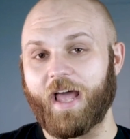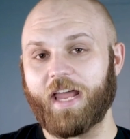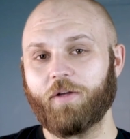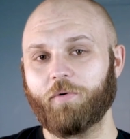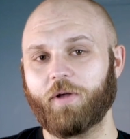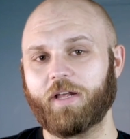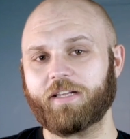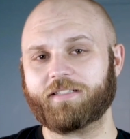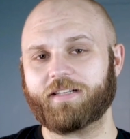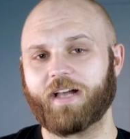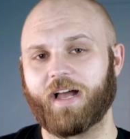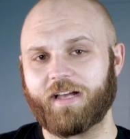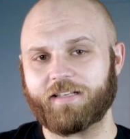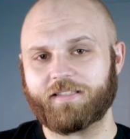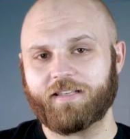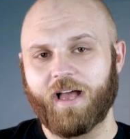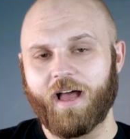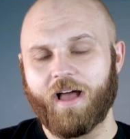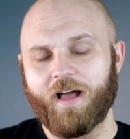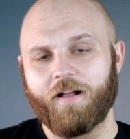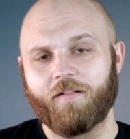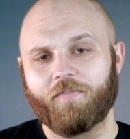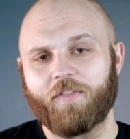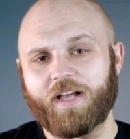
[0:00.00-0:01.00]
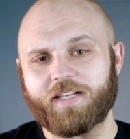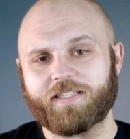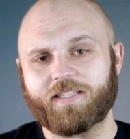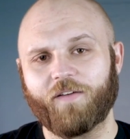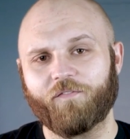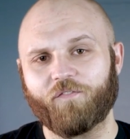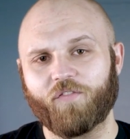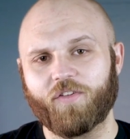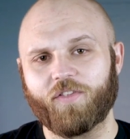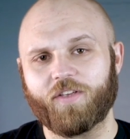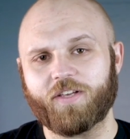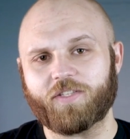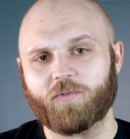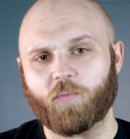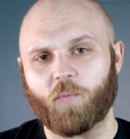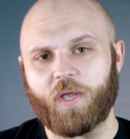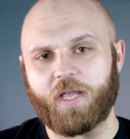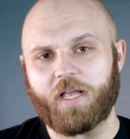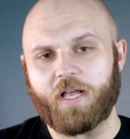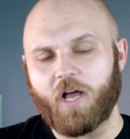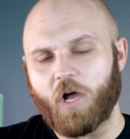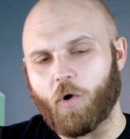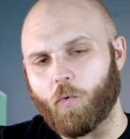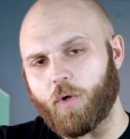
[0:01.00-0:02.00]
Anyways, guys, that's it for this
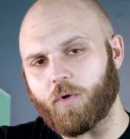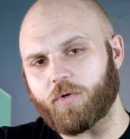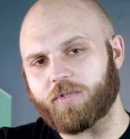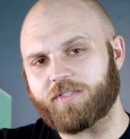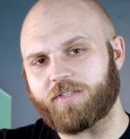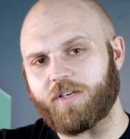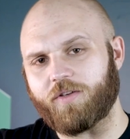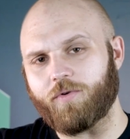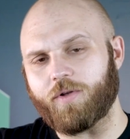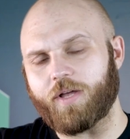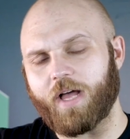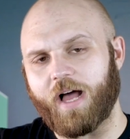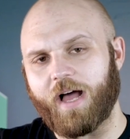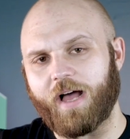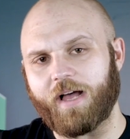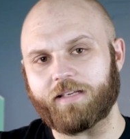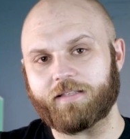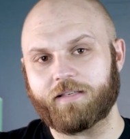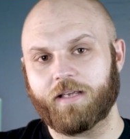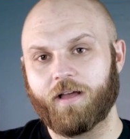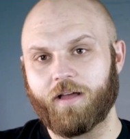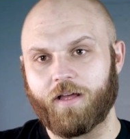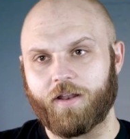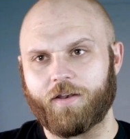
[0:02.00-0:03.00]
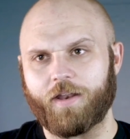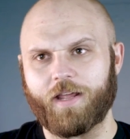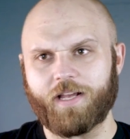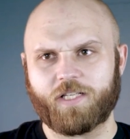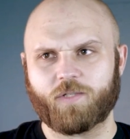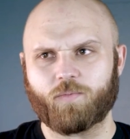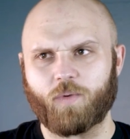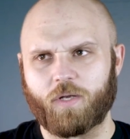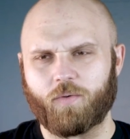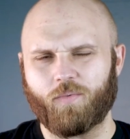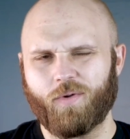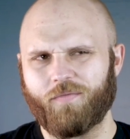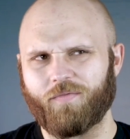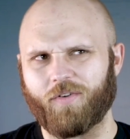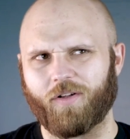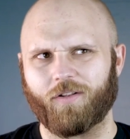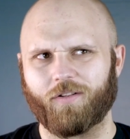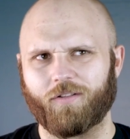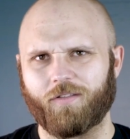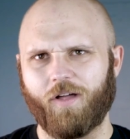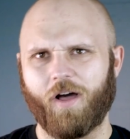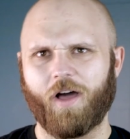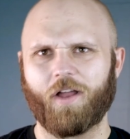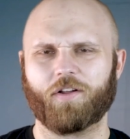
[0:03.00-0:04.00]
week. We will see you guys next week. We have a
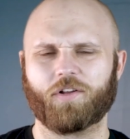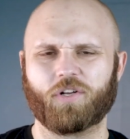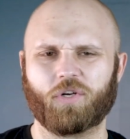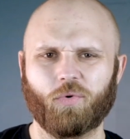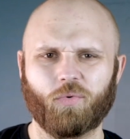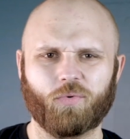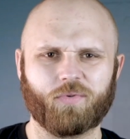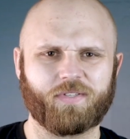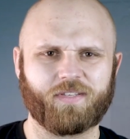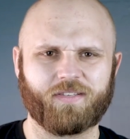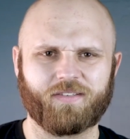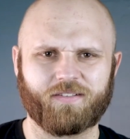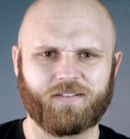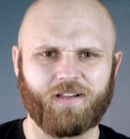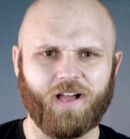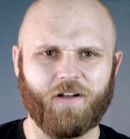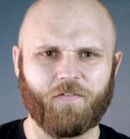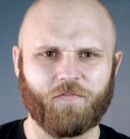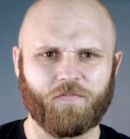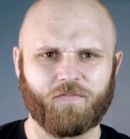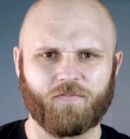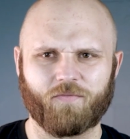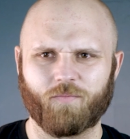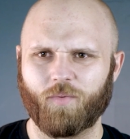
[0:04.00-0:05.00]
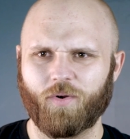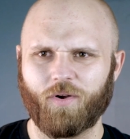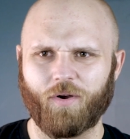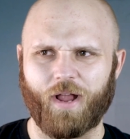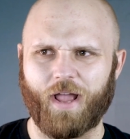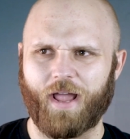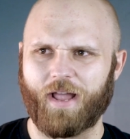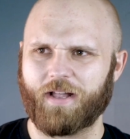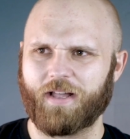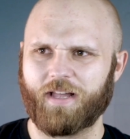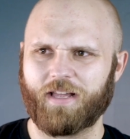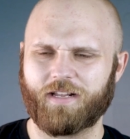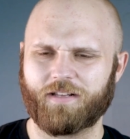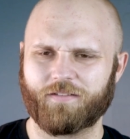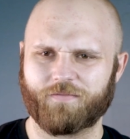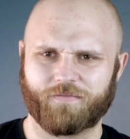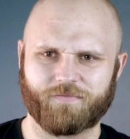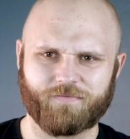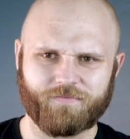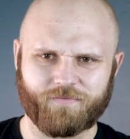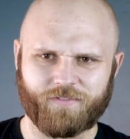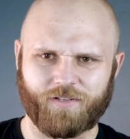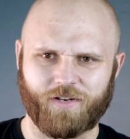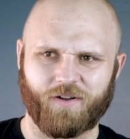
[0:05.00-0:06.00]
lot of cool stuff. We're kind
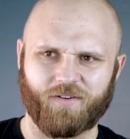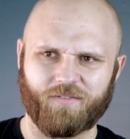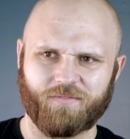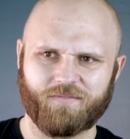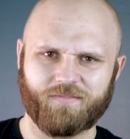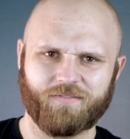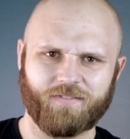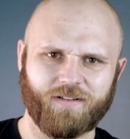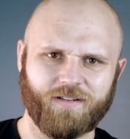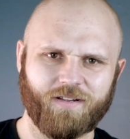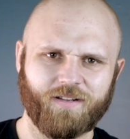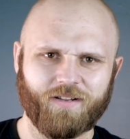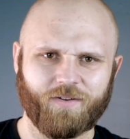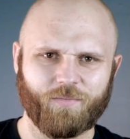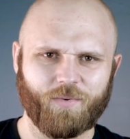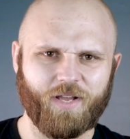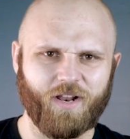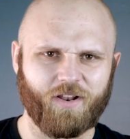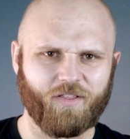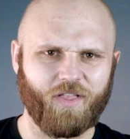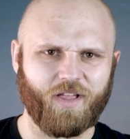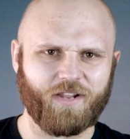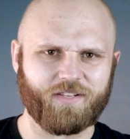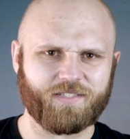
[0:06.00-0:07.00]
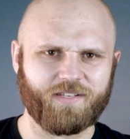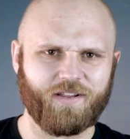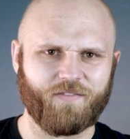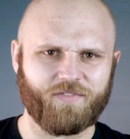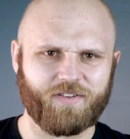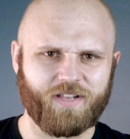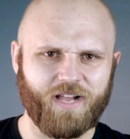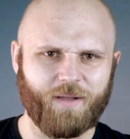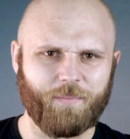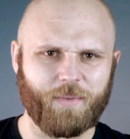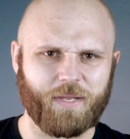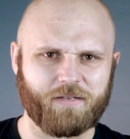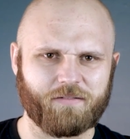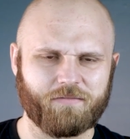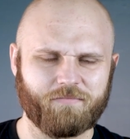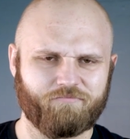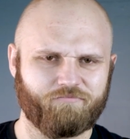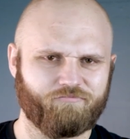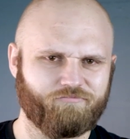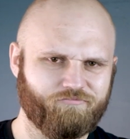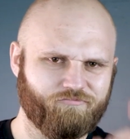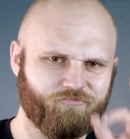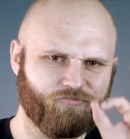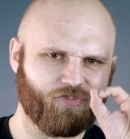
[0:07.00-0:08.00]
of, you know, got a lot of stuff coming.
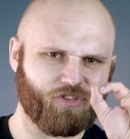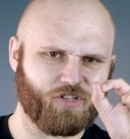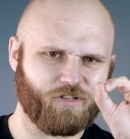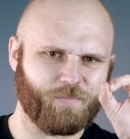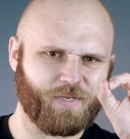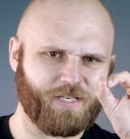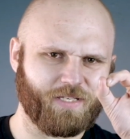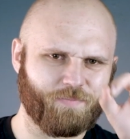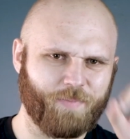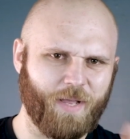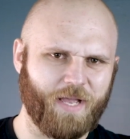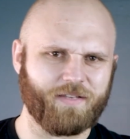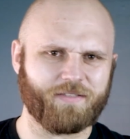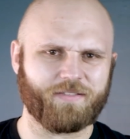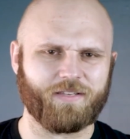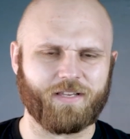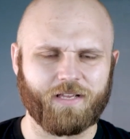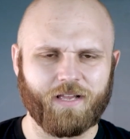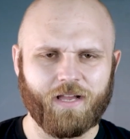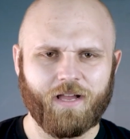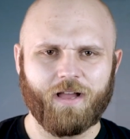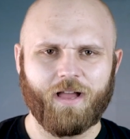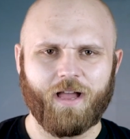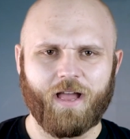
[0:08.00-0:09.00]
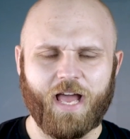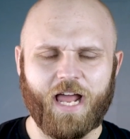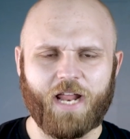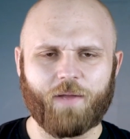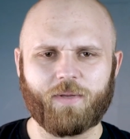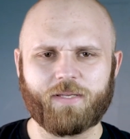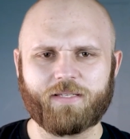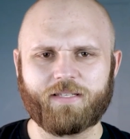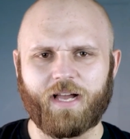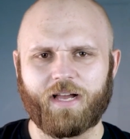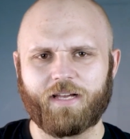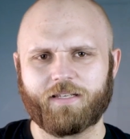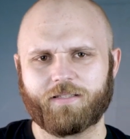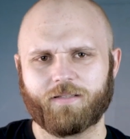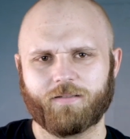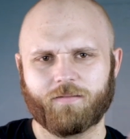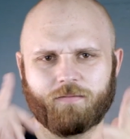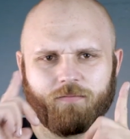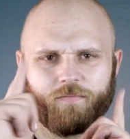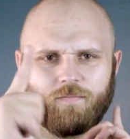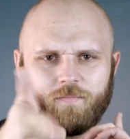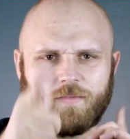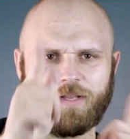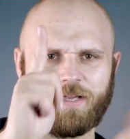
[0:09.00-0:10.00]
It's gonna be spicy. Anyways, guys,
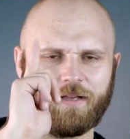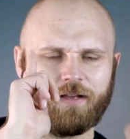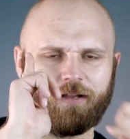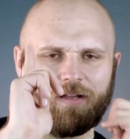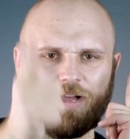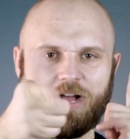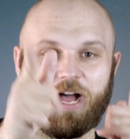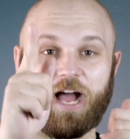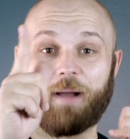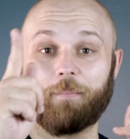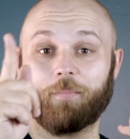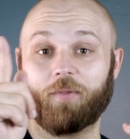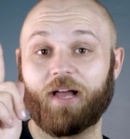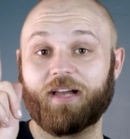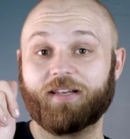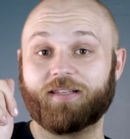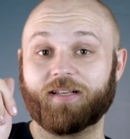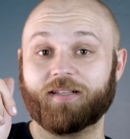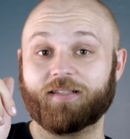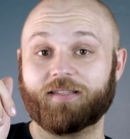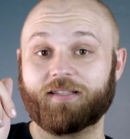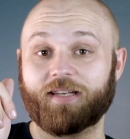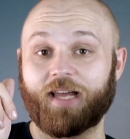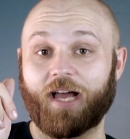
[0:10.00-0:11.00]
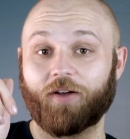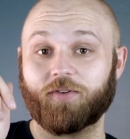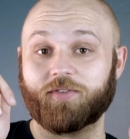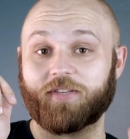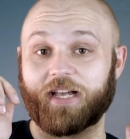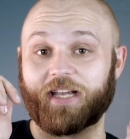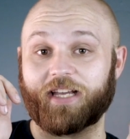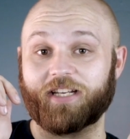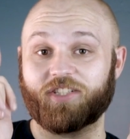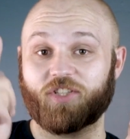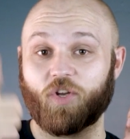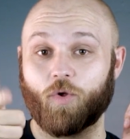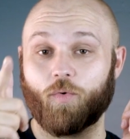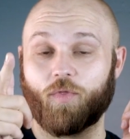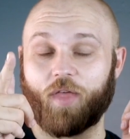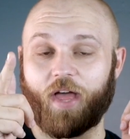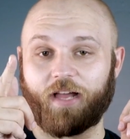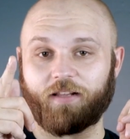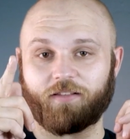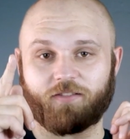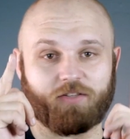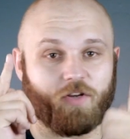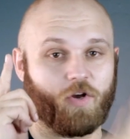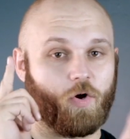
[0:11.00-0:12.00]
I'm licensed now, so I could do
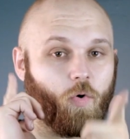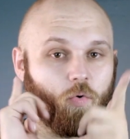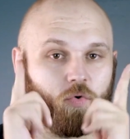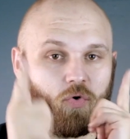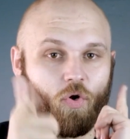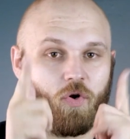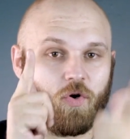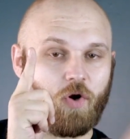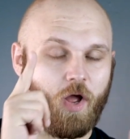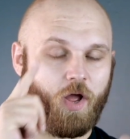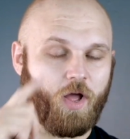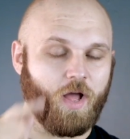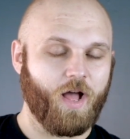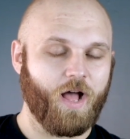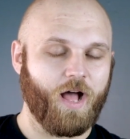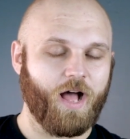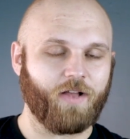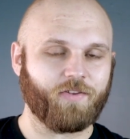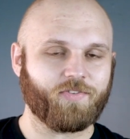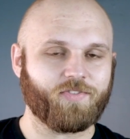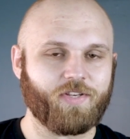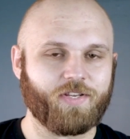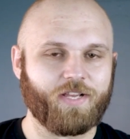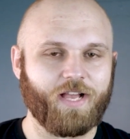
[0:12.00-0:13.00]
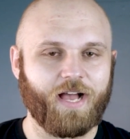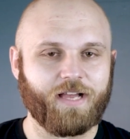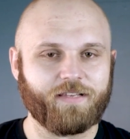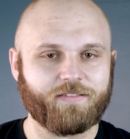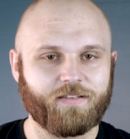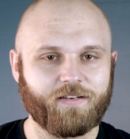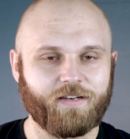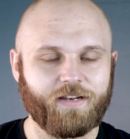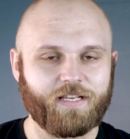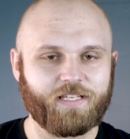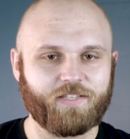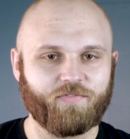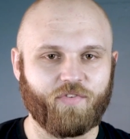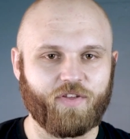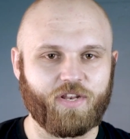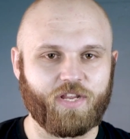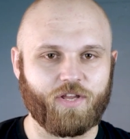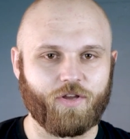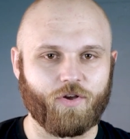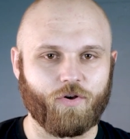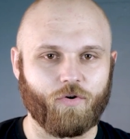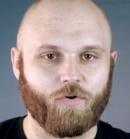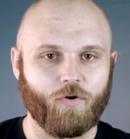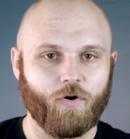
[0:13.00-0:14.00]
that. So I'll see you guys in the next
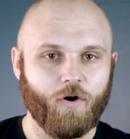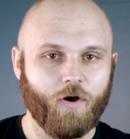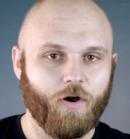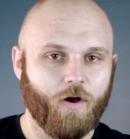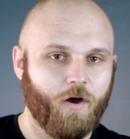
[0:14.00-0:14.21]
video.